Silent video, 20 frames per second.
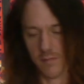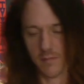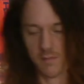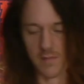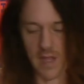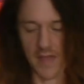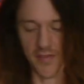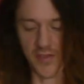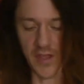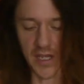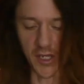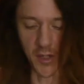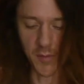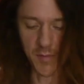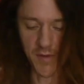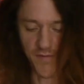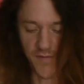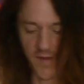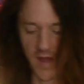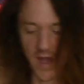I think it'll be
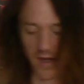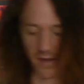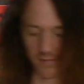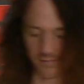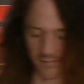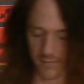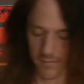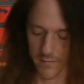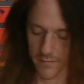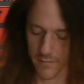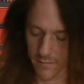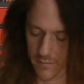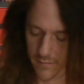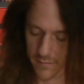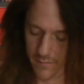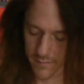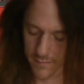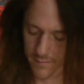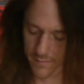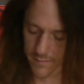fine.
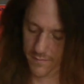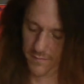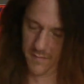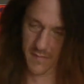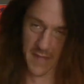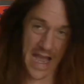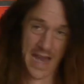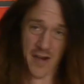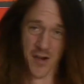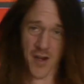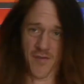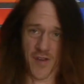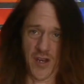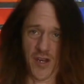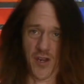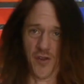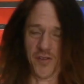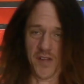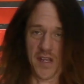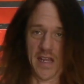I don't even
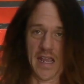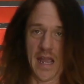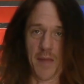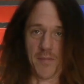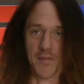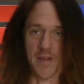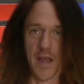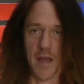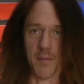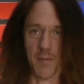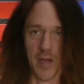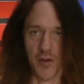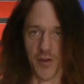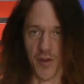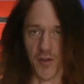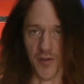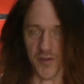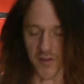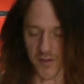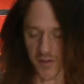use the caps. I don't
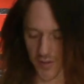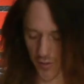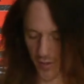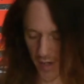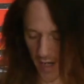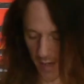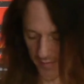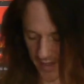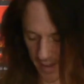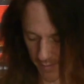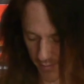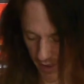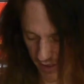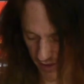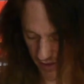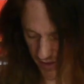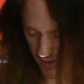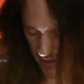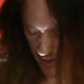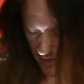use the tone knobs that
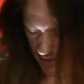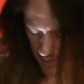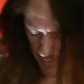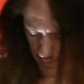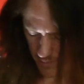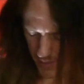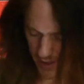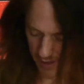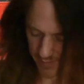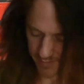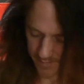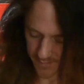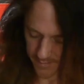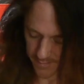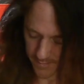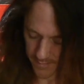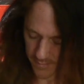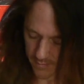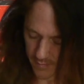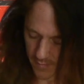much, but
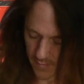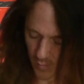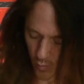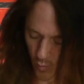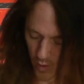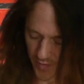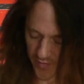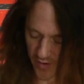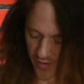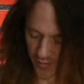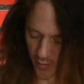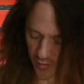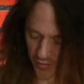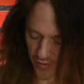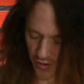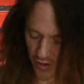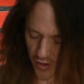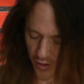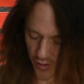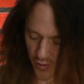what this will
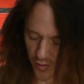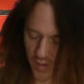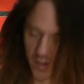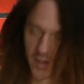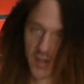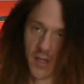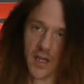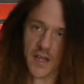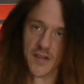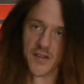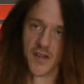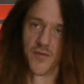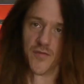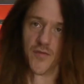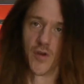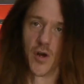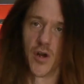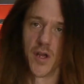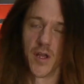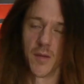do is on
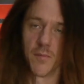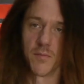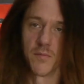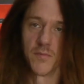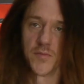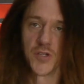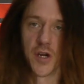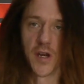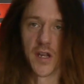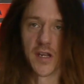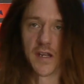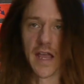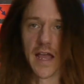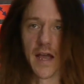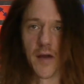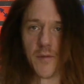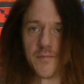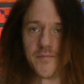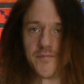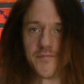volume turning
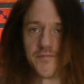down,